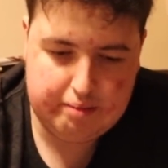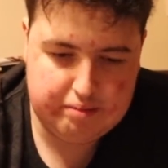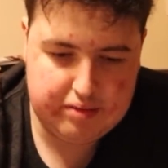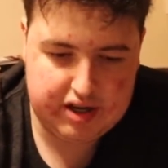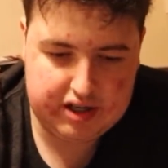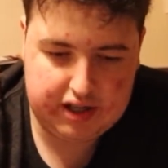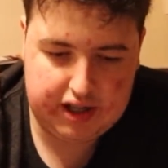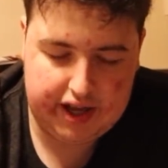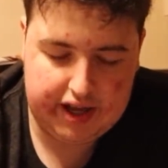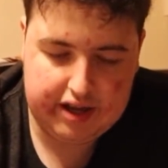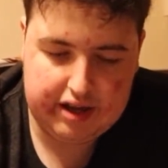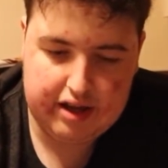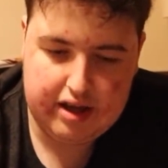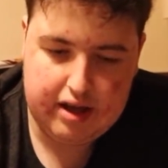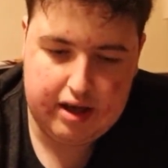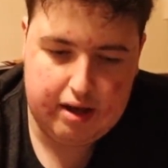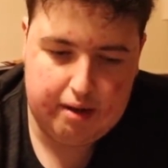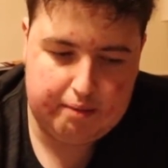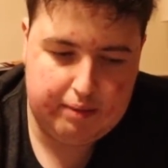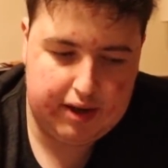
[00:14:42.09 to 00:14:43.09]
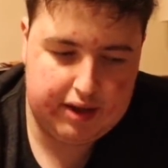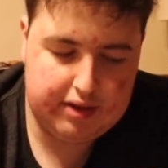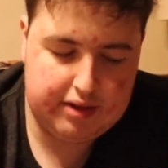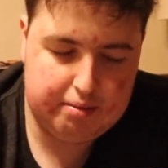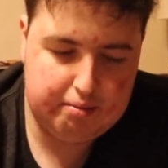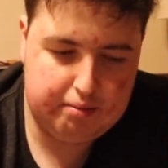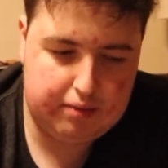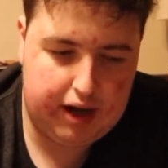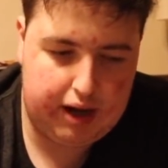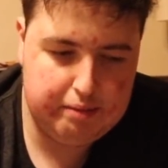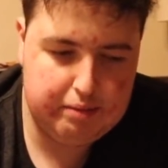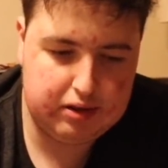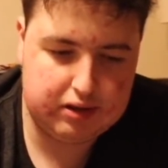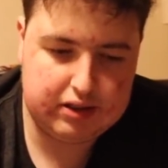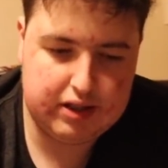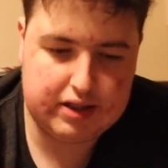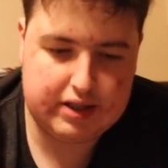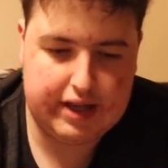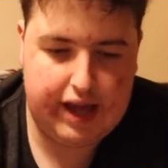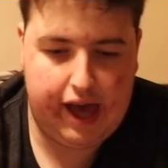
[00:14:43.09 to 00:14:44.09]
But like I
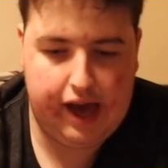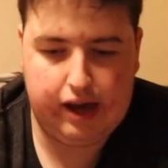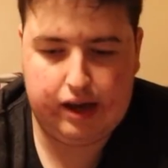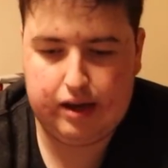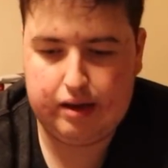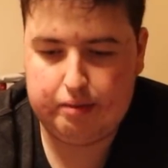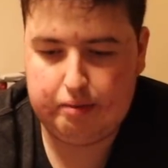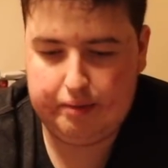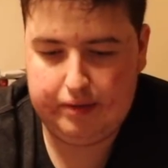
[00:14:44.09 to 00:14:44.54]
built this deck